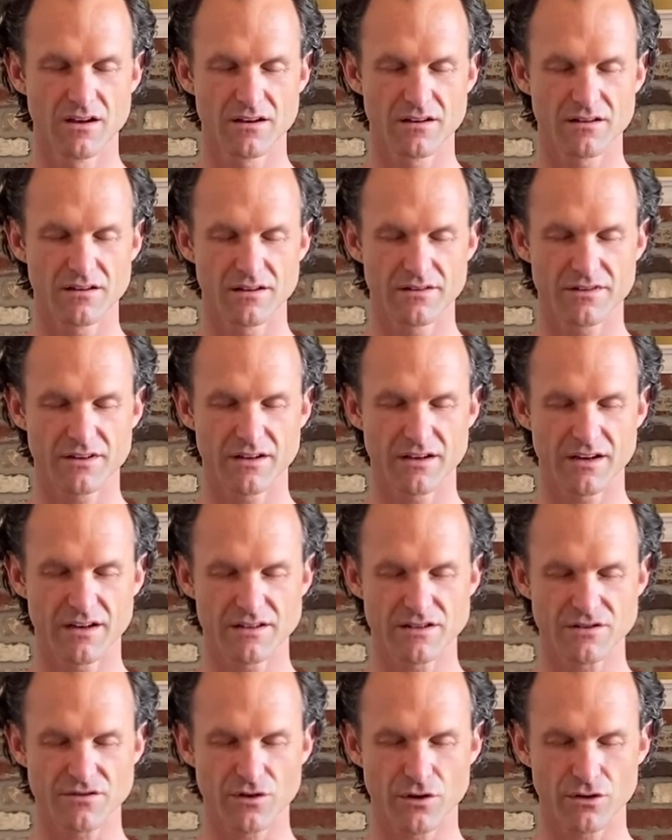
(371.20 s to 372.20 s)
Let the
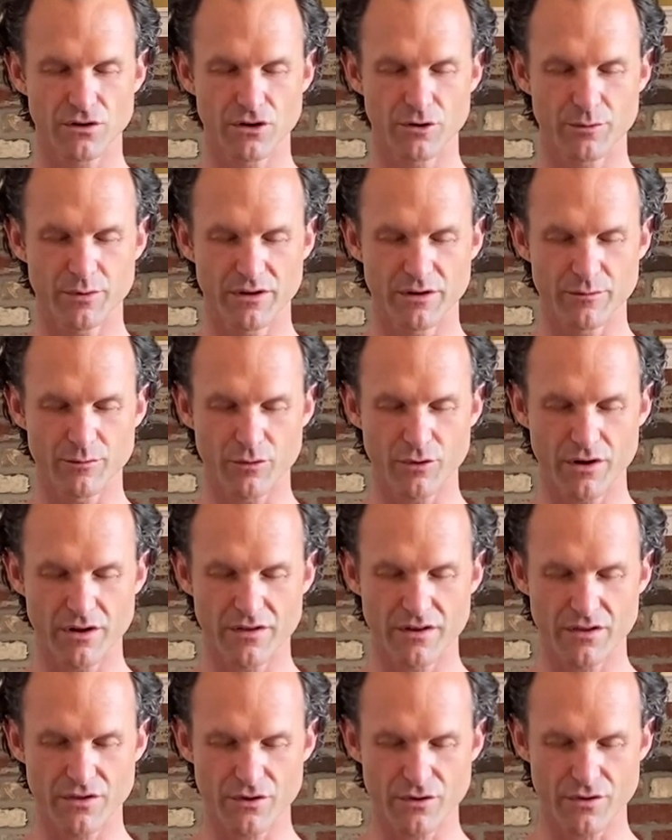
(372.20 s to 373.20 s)
eyes fall open. Breathe
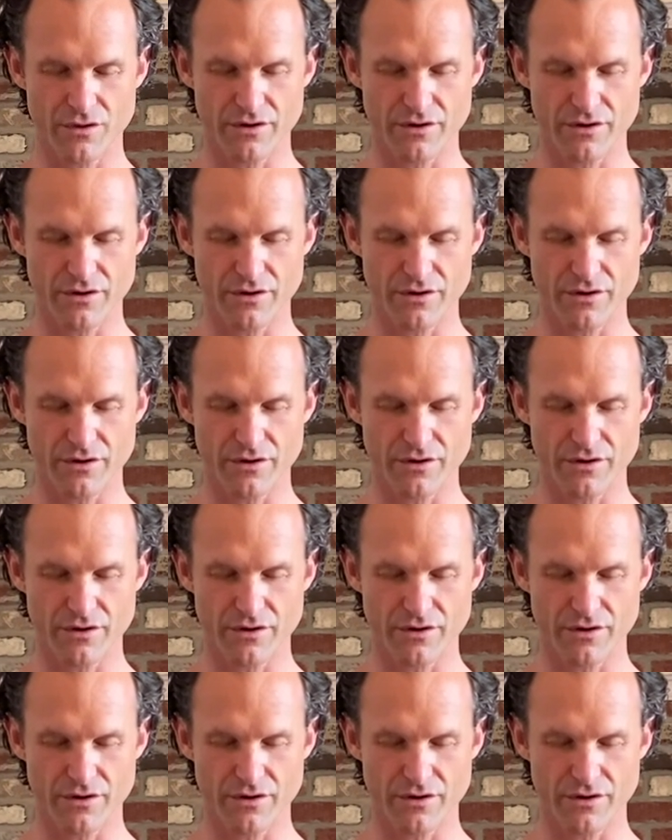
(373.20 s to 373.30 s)
in through the